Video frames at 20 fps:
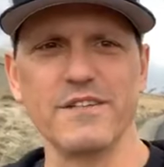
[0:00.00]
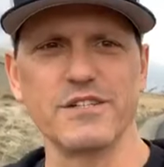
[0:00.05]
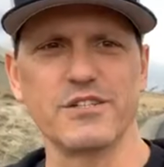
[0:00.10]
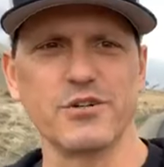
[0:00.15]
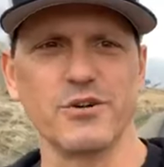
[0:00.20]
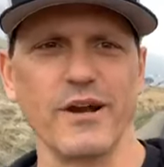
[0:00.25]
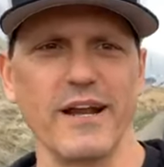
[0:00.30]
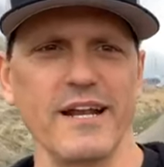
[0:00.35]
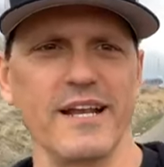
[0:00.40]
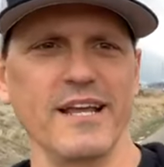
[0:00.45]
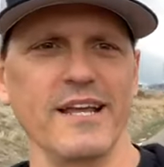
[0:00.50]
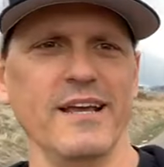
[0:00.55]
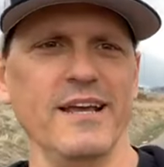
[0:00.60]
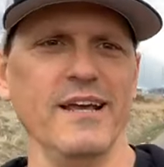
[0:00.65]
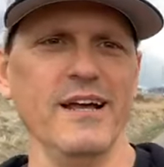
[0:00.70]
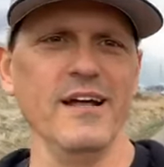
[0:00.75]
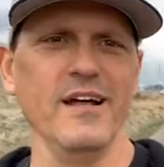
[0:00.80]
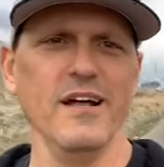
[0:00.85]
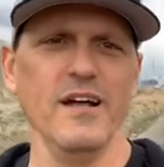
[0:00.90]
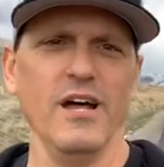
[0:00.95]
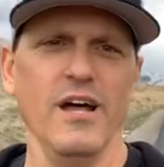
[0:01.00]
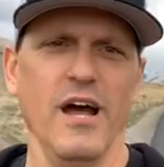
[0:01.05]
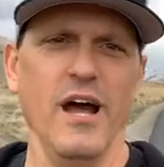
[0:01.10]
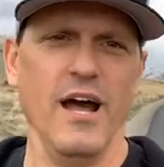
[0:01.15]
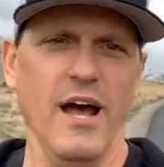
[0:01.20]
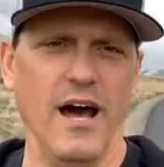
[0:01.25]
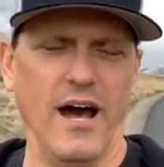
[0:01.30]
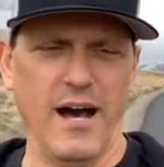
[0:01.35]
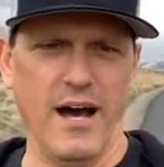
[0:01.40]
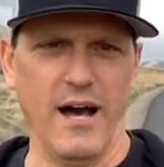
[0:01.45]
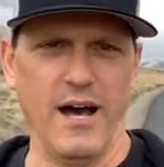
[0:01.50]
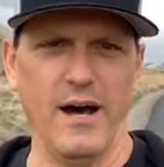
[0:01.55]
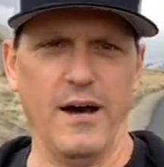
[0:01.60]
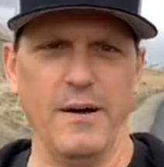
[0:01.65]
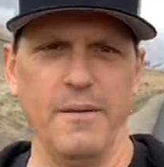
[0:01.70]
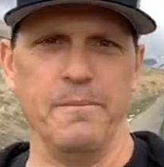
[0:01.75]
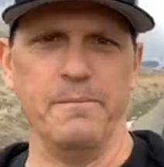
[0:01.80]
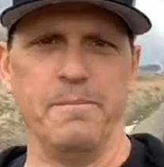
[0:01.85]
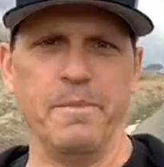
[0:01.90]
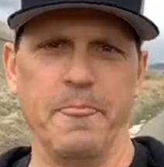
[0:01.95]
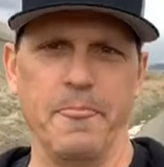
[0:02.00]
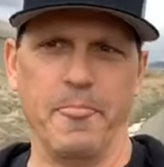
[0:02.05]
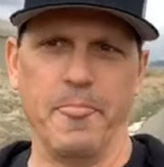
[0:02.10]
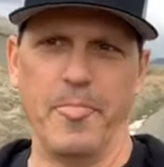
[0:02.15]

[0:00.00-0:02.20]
the training, Cheyenne